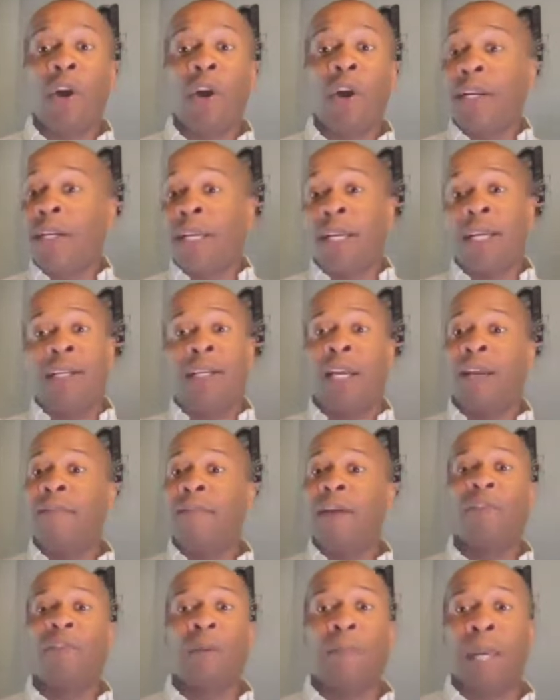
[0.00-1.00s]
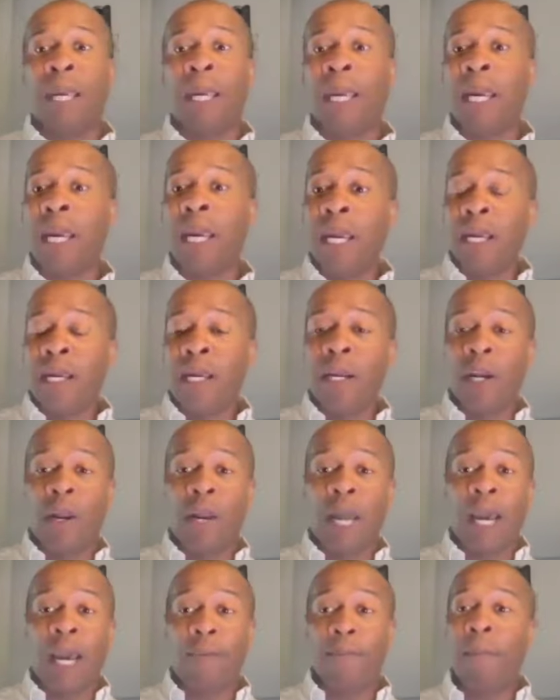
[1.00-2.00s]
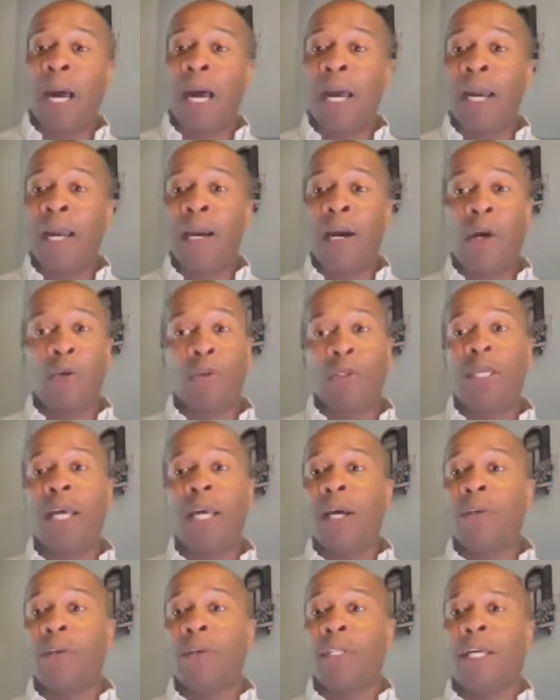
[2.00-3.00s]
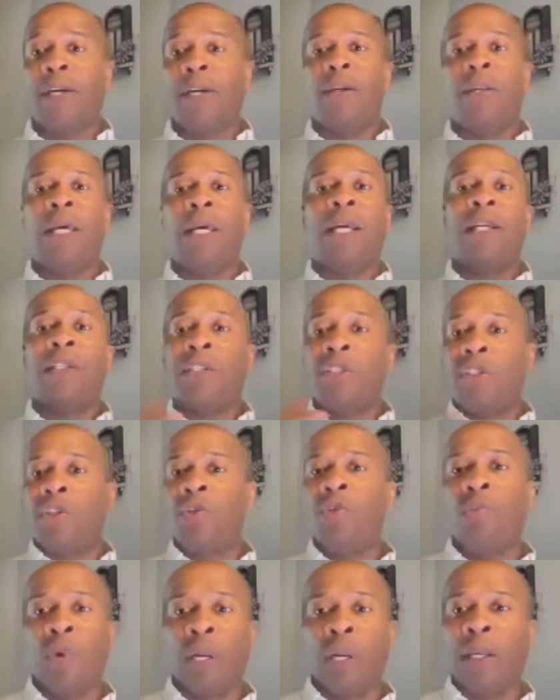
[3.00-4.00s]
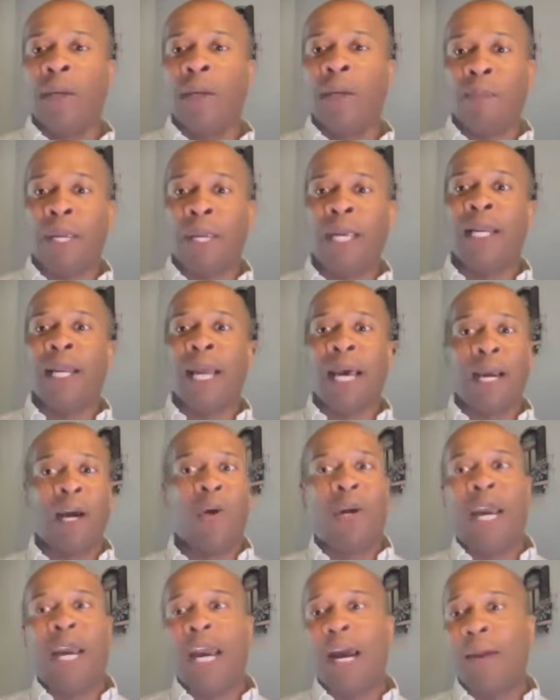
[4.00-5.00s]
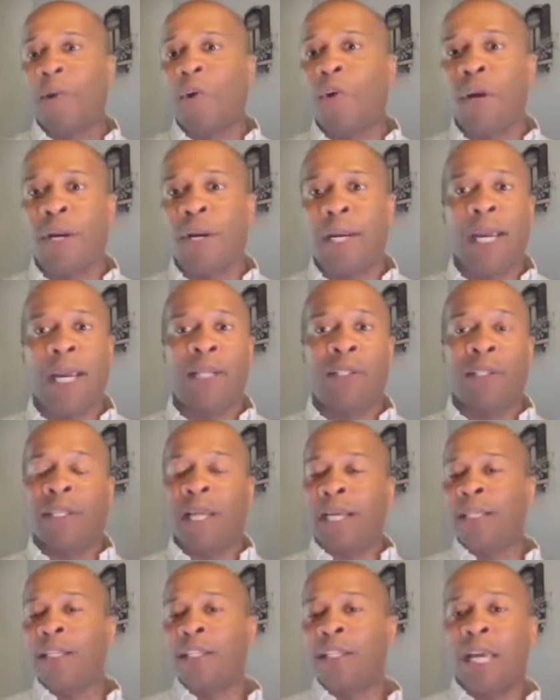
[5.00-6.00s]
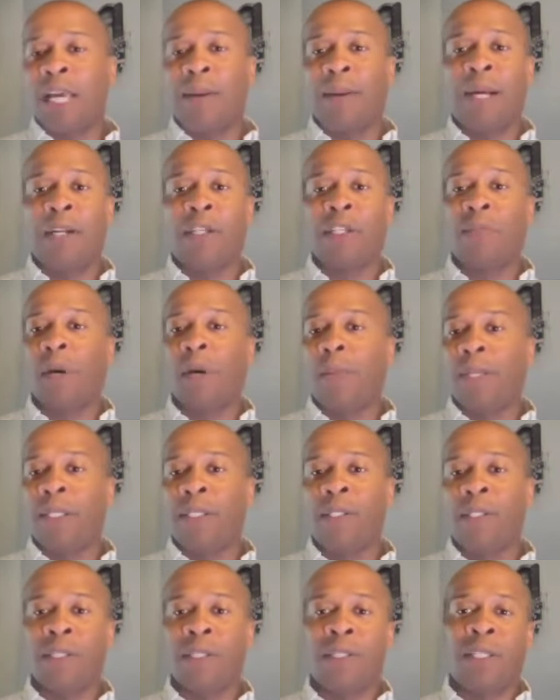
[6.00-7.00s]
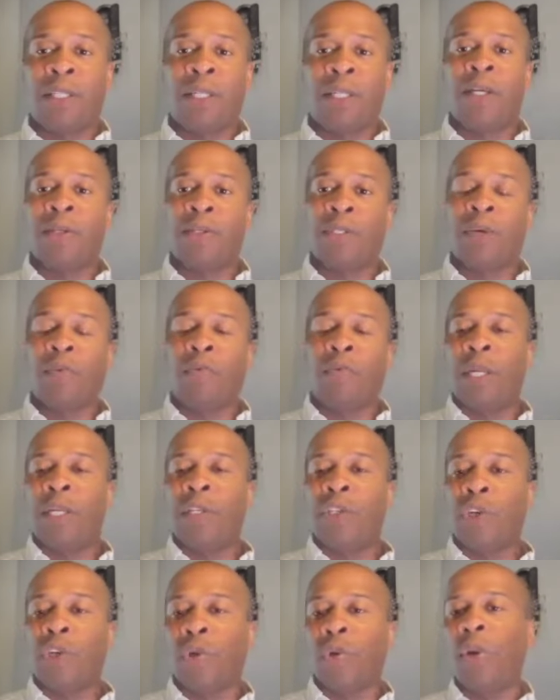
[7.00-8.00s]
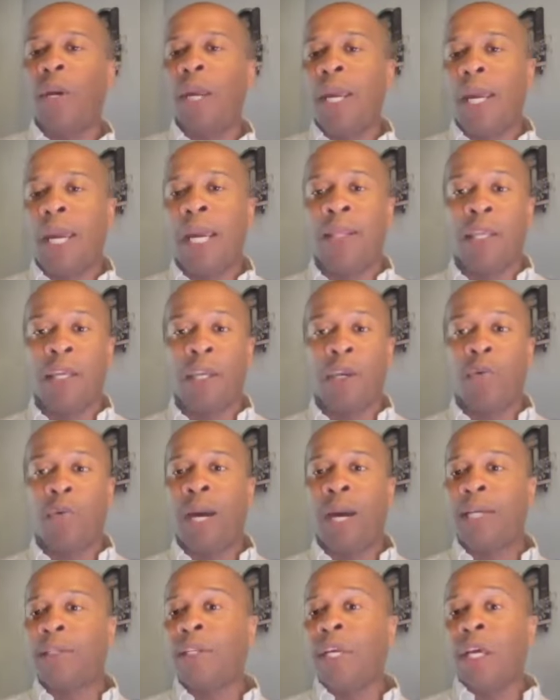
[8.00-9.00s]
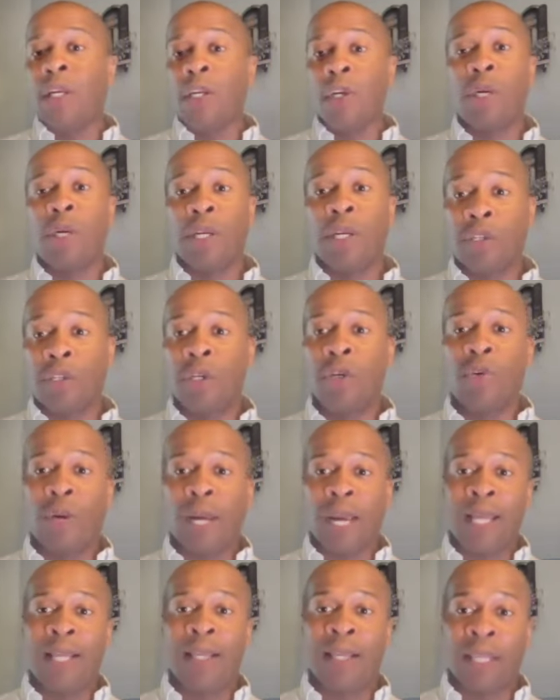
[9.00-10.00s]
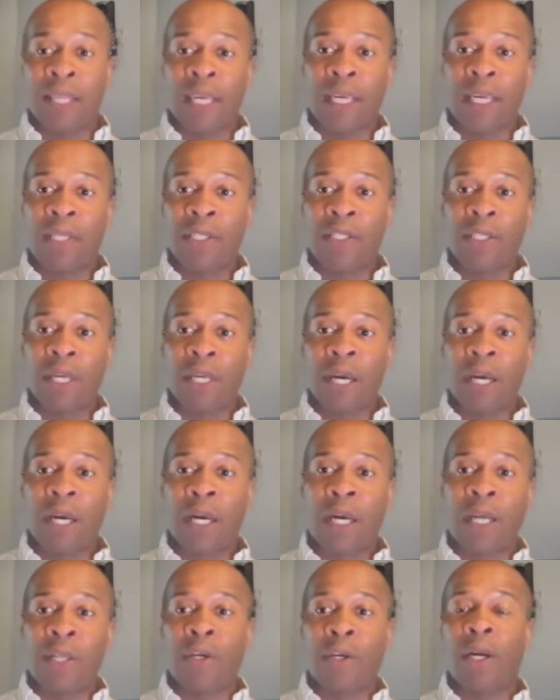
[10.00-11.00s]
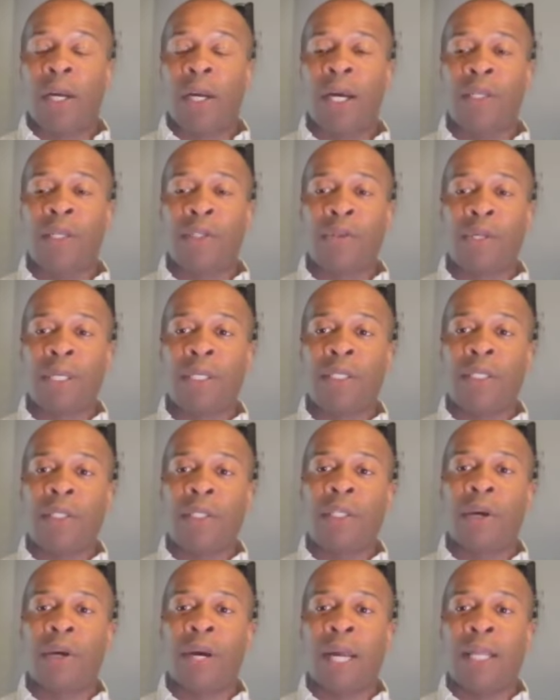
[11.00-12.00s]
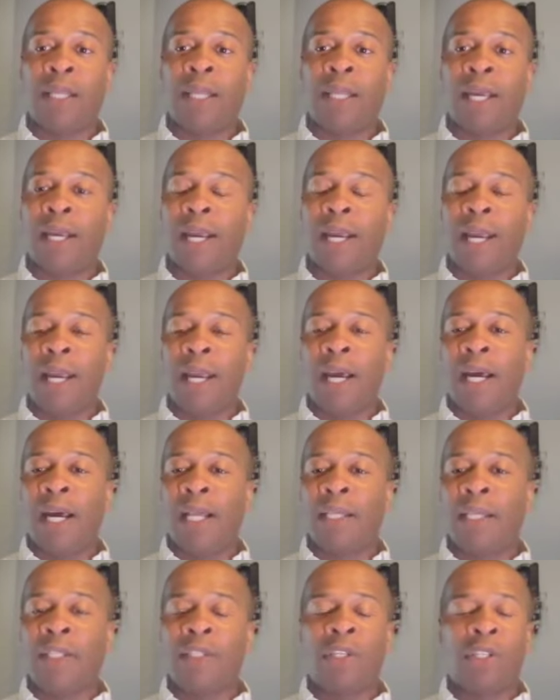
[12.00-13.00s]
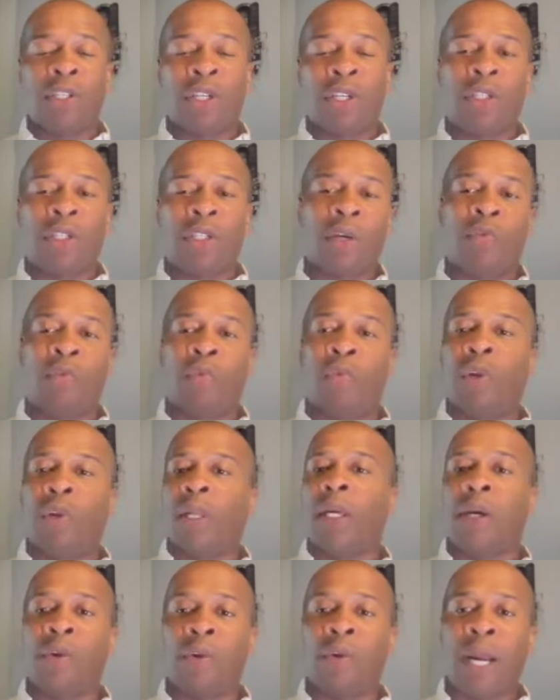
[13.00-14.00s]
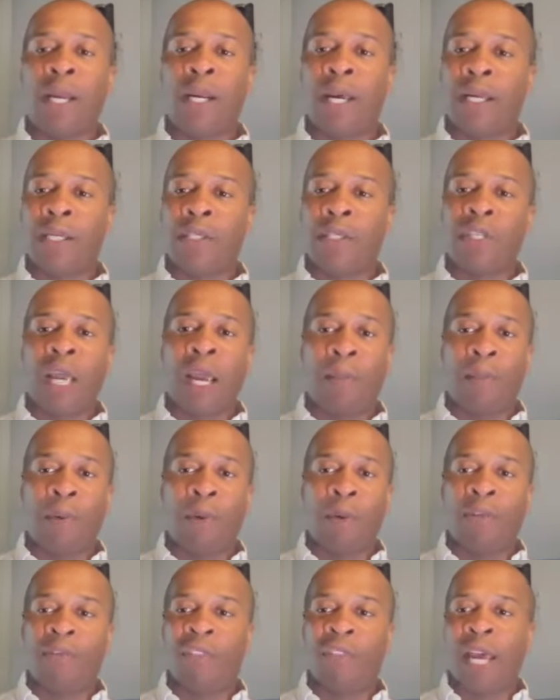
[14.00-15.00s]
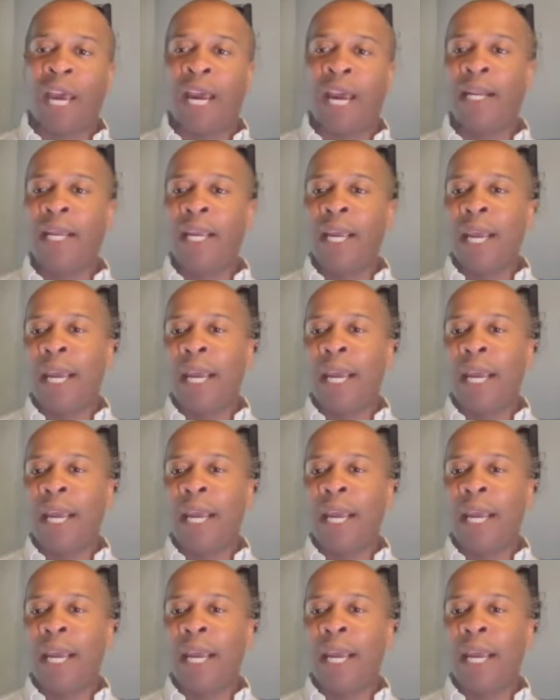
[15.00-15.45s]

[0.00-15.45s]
Or it, it doesn't even have to be, you know, like my hotel deal. It could really be like, okay, I'm going in like the same kind of small business deals that we do in the U S you can do in these uh, other countries. And so I think uh, this is just a really great example of that.